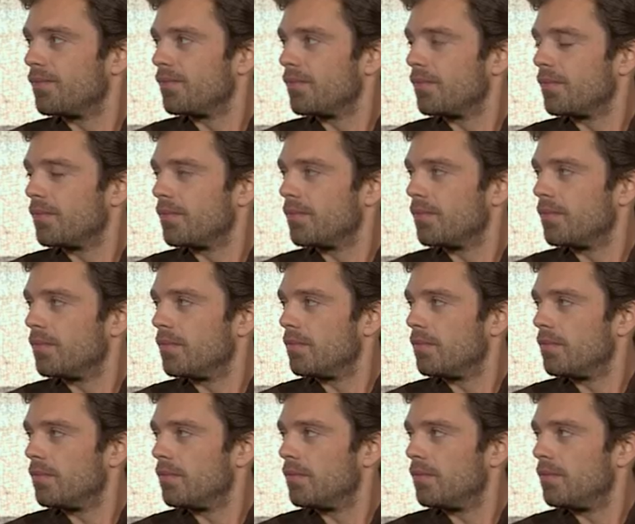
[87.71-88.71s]

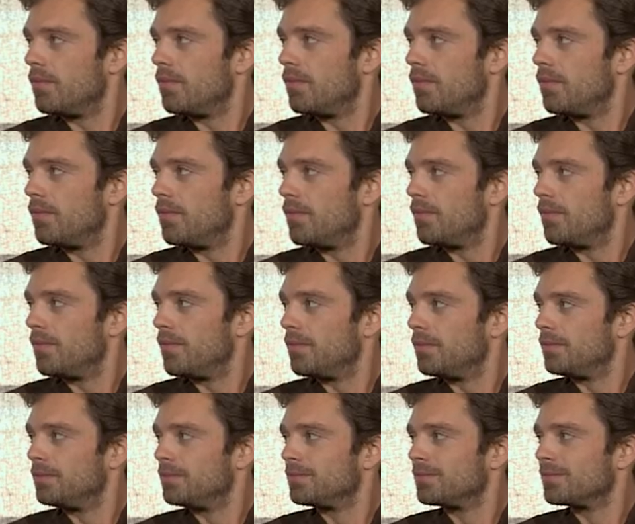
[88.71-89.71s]

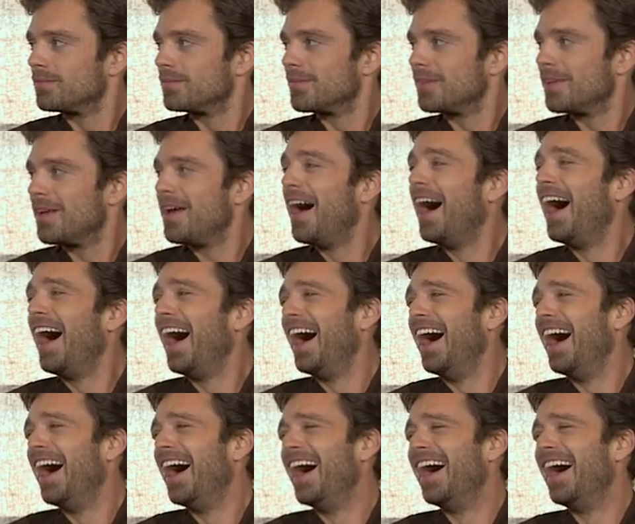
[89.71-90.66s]
(silent)